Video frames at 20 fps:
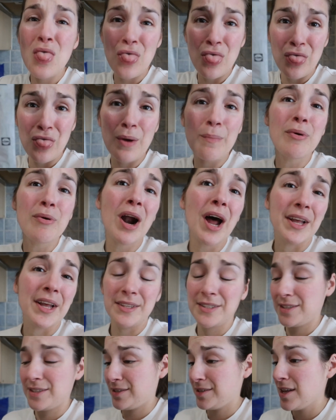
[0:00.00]
The
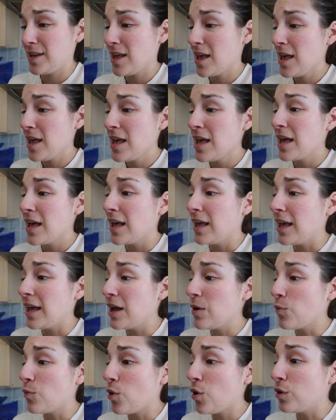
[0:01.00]
price.
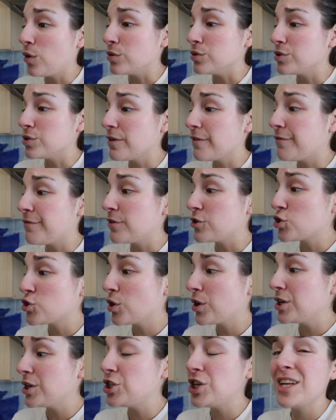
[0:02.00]
It was, for the
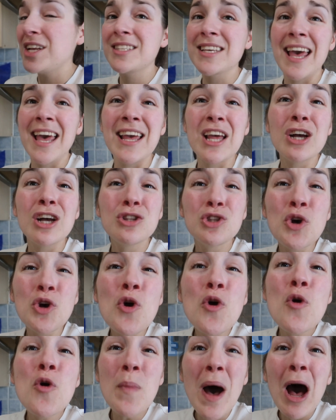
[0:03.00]
chocolate cheesecake,
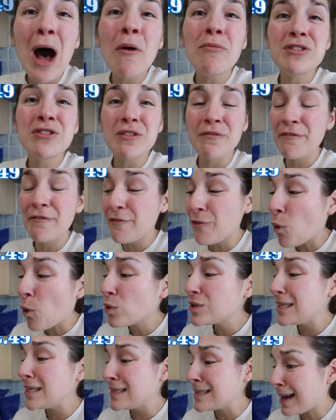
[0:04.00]

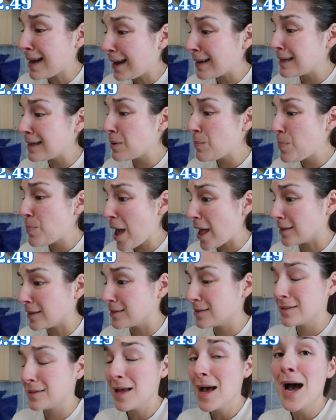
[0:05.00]

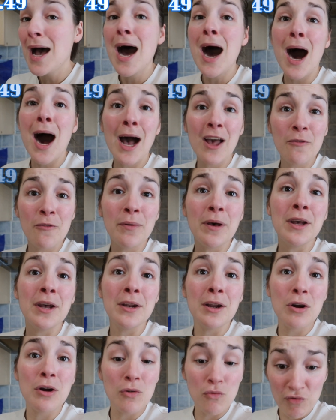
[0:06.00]
£2.49. I've
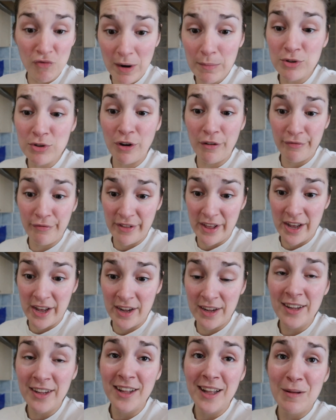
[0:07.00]
been ripped off
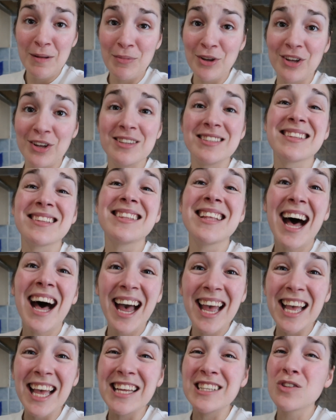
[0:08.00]
there because
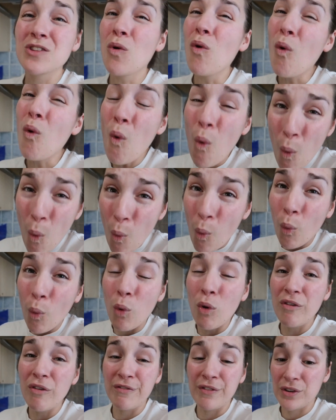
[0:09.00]
that is
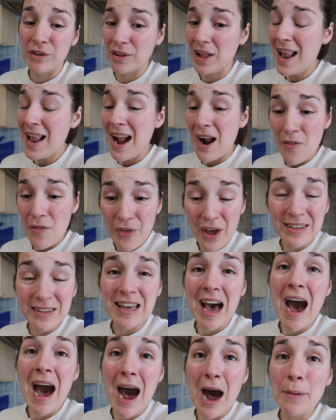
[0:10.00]
awful. That
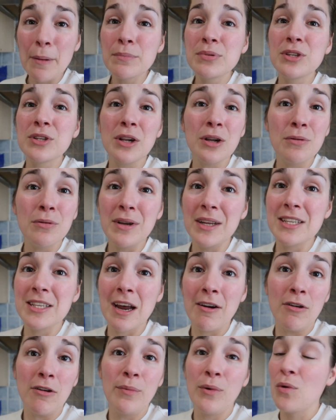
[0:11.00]
is absolutely
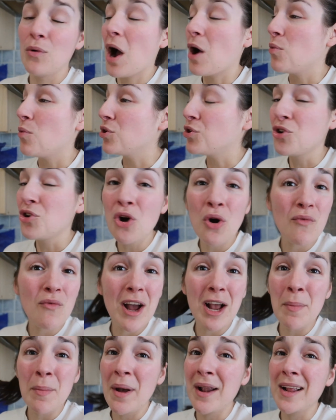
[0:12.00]
terrible. I would not
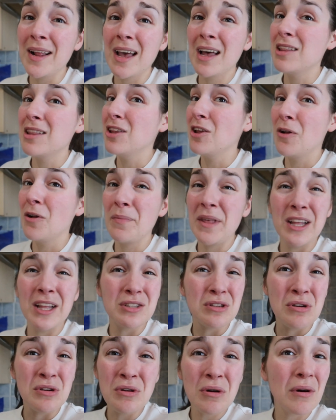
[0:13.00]
recommend getting them. It
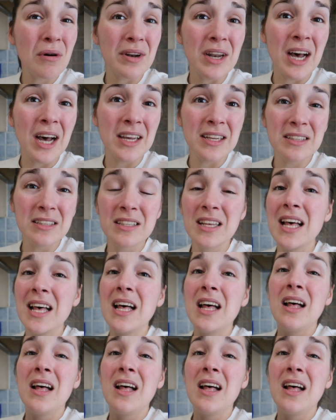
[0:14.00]
is not nice.